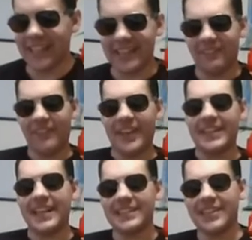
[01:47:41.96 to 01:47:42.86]
the fan
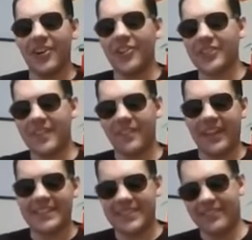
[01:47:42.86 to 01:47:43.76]
that's the only
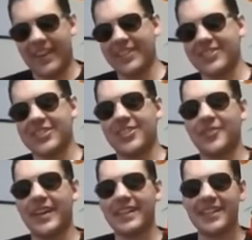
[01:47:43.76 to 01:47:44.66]
fancy medical term
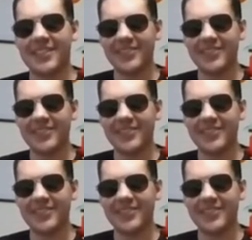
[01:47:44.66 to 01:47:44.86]
I know.